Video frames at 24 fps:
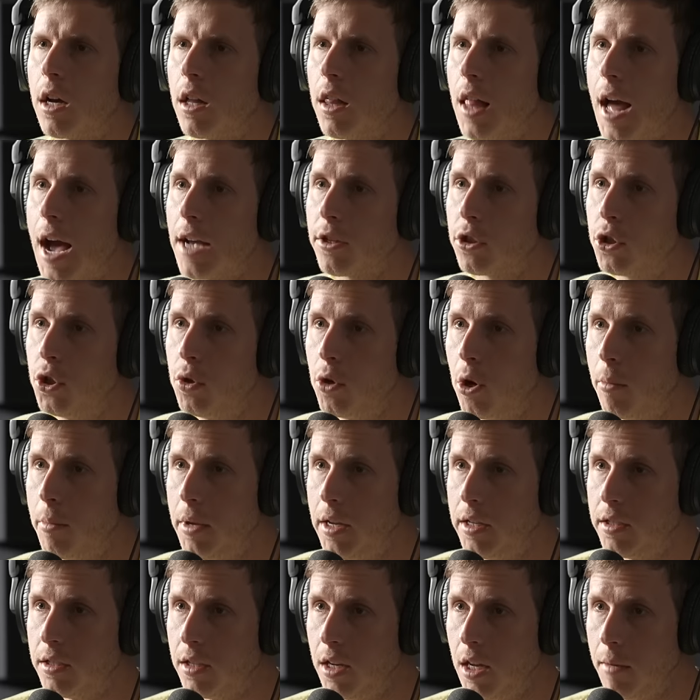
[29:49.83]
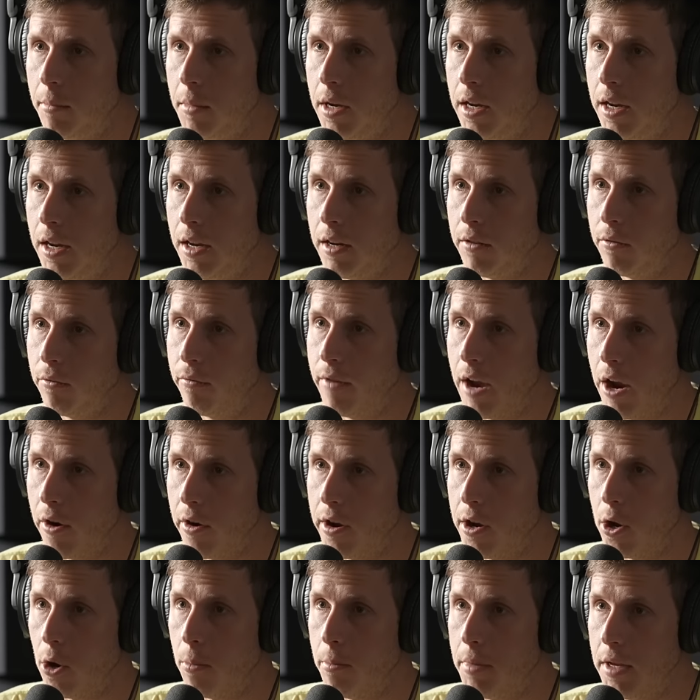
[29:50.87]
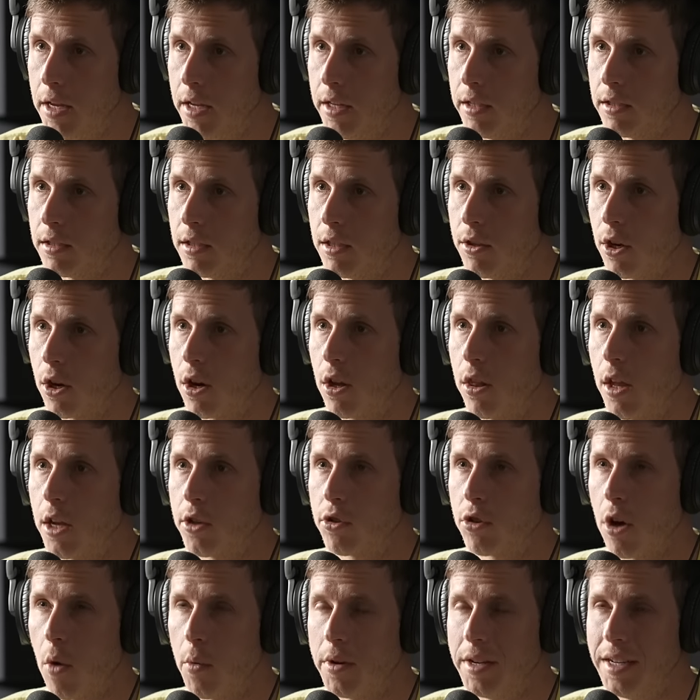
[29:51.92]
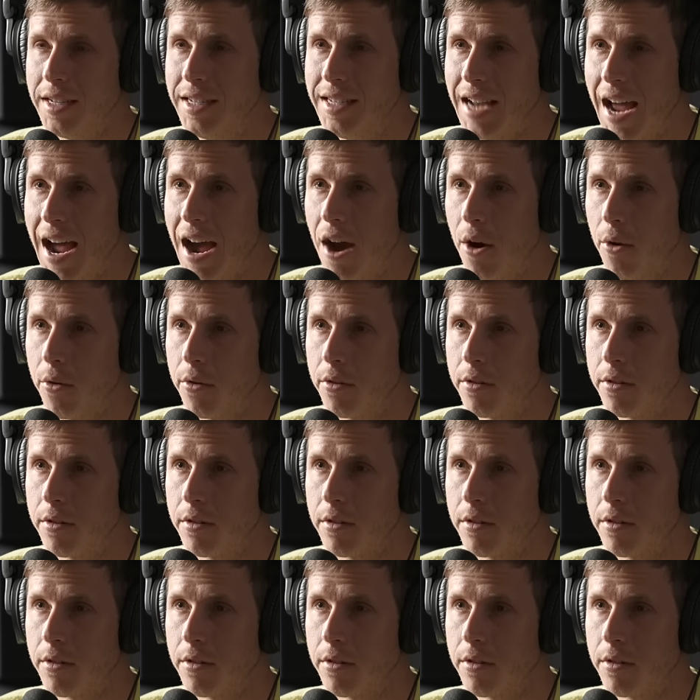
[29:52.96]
class two obesity, meaning very obese, their cholesterol went down.